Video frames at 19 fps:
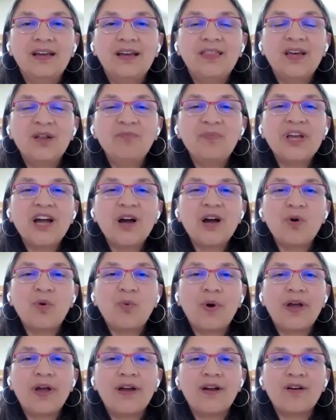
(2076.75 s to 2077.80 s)
And then become
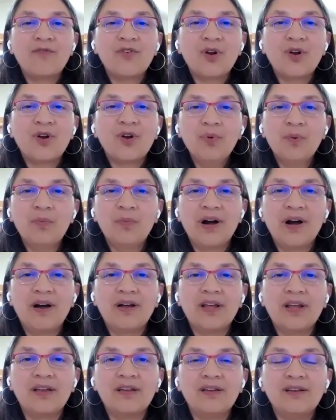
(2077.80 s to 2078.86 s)
aware of your upper
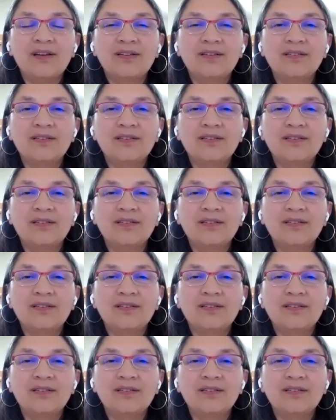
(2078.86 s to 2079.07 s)
body.